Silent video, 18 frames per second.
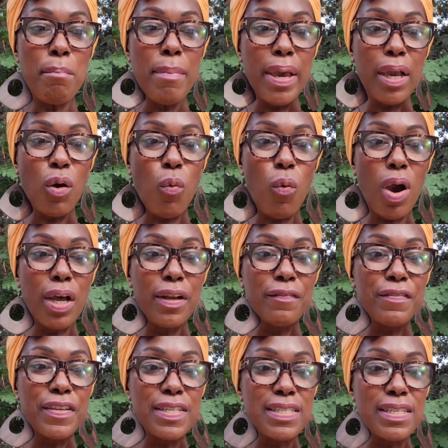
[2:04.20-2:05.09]
megawatt
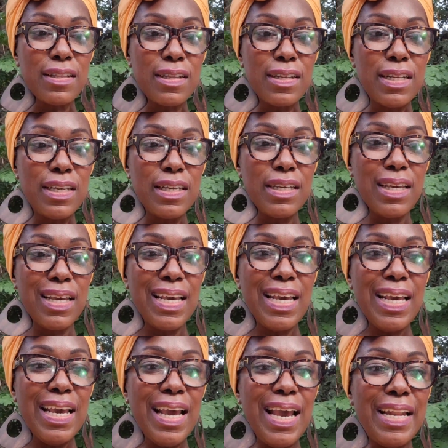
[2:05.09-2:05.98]
facility,
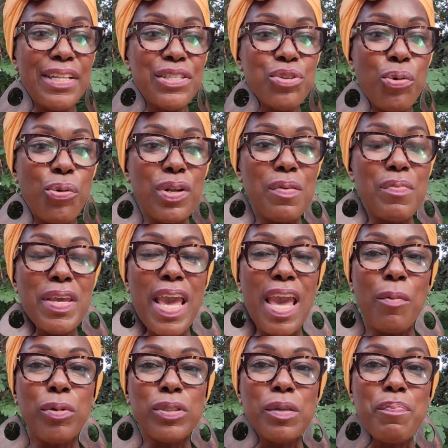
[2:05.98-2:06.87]
and it's going to be
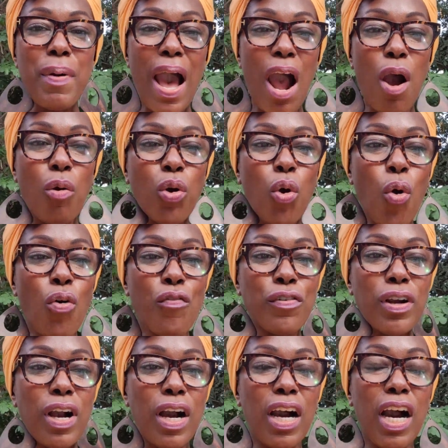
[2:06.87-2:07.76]
able to power
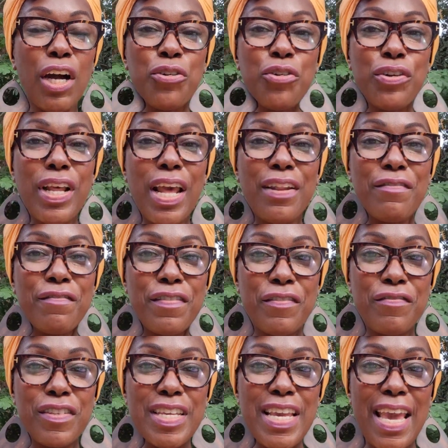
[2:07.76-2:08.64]
over
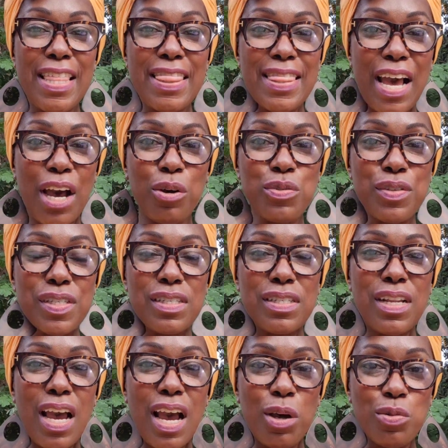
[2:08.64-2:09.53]

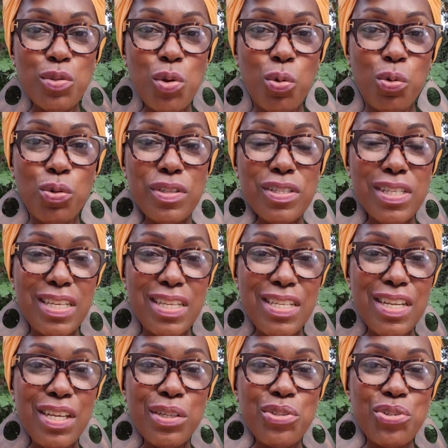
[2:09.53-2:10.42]
158,000 households
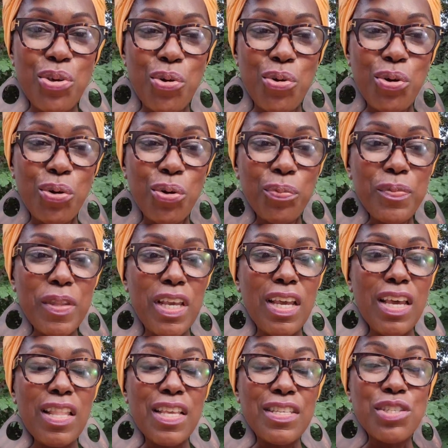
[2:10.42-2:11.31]
in Togo.
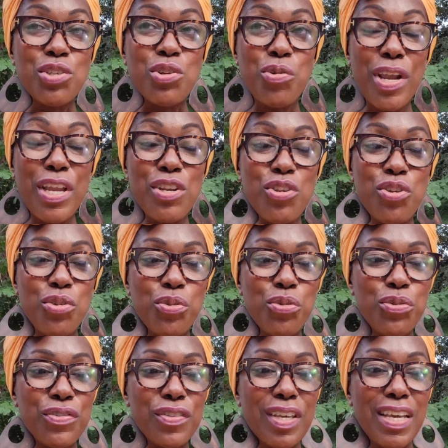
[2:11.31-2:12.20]
This is great
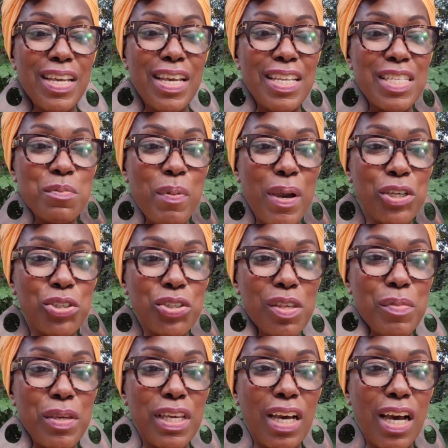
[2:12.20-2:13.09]
news,
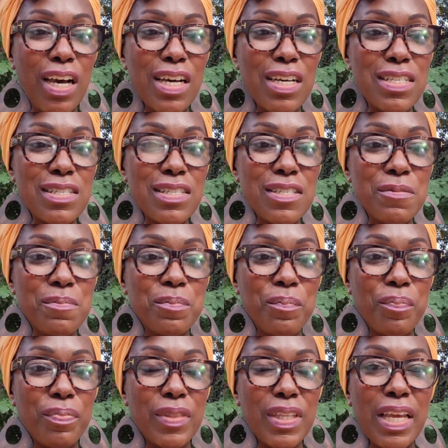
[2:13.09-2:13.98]
especially because
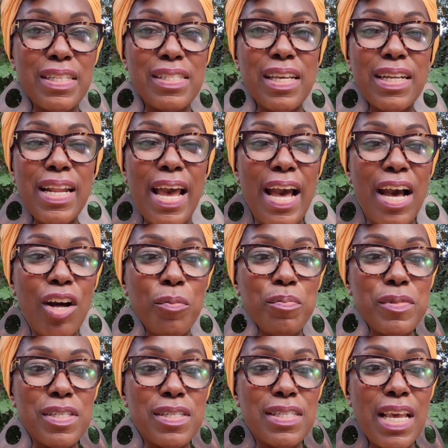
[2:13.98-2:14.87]
it's going to
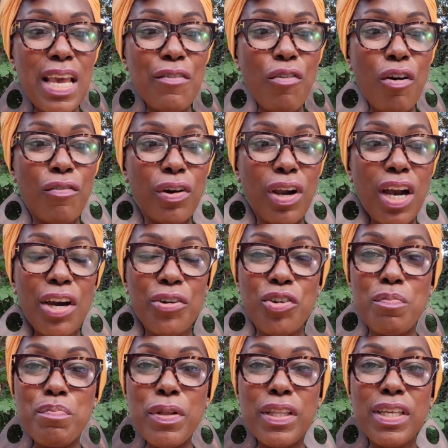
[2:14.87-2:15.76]
help to save over
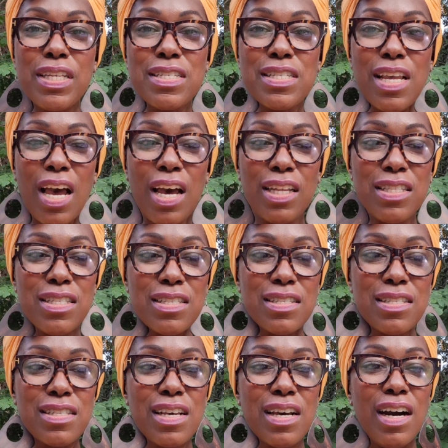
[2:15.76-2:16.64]
100 million
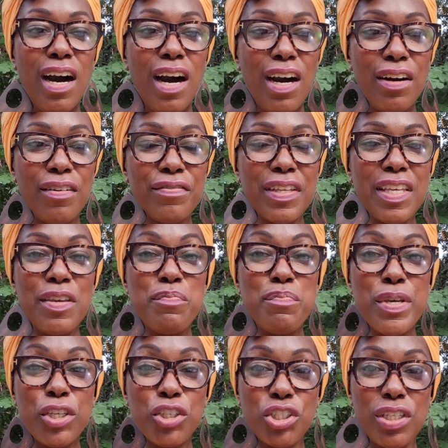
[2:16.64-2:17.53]
tons of
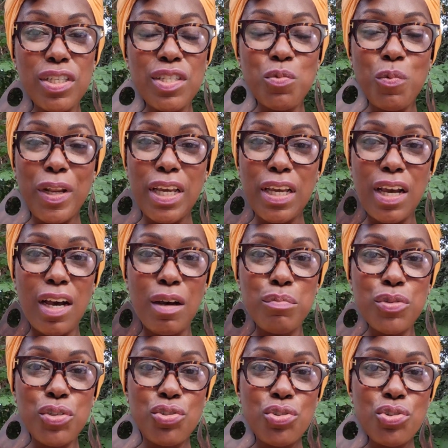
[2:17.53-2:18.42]
emissions when it
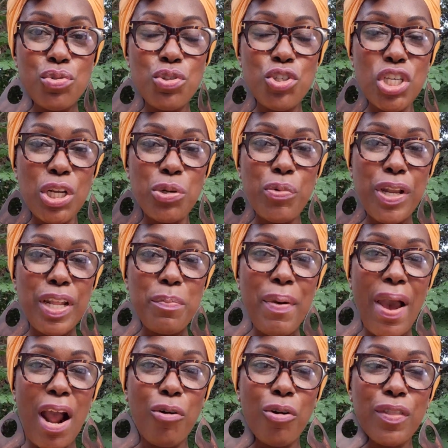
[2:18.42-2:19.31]
comes to
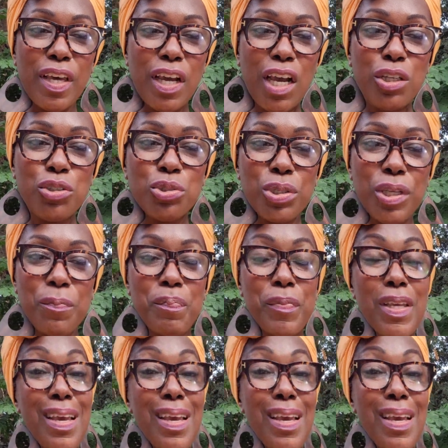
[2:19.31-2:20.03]
generating power in the country.